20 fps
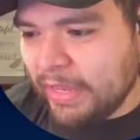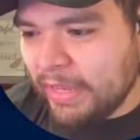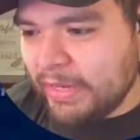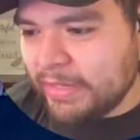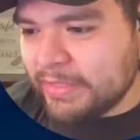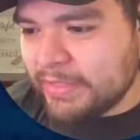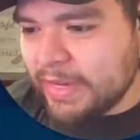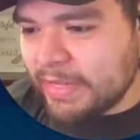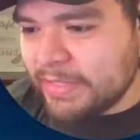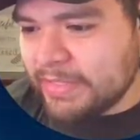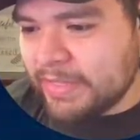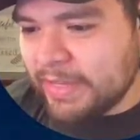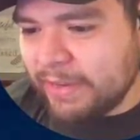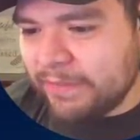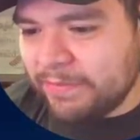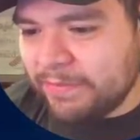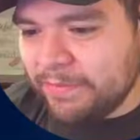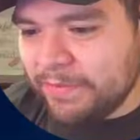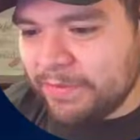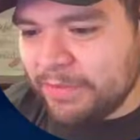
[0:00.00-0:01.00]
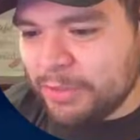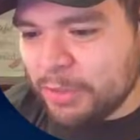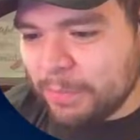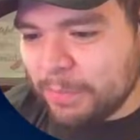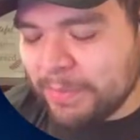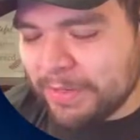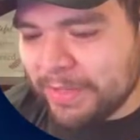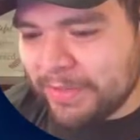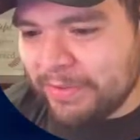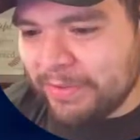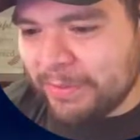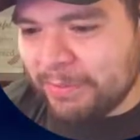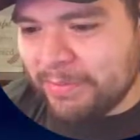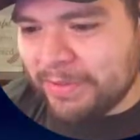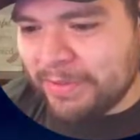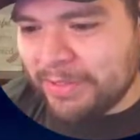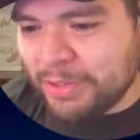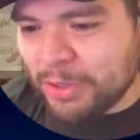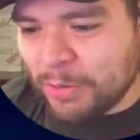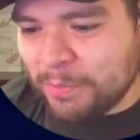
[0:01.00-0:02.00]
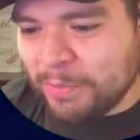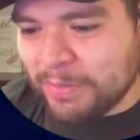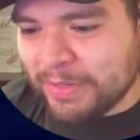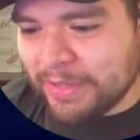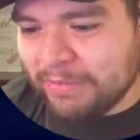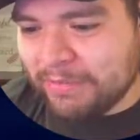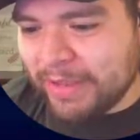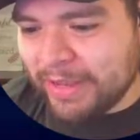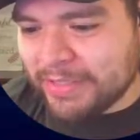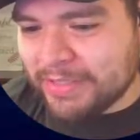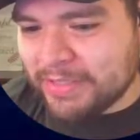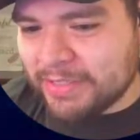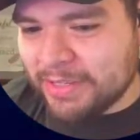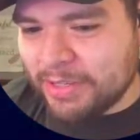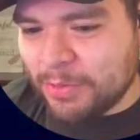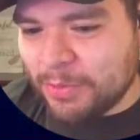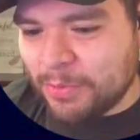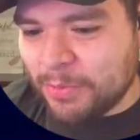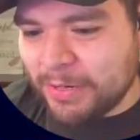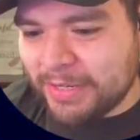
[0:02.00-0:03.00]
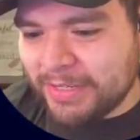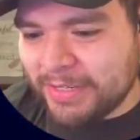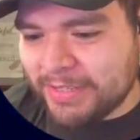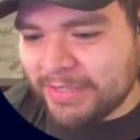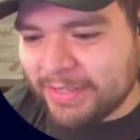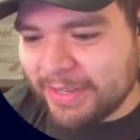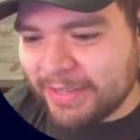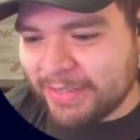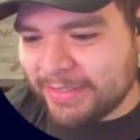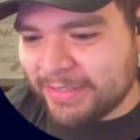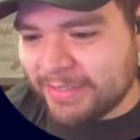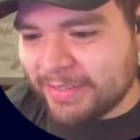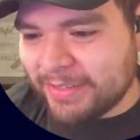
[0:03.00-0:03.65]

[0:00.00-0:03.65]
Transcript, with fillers: it is not safe. Don't believe him. Don't believe a single word he says.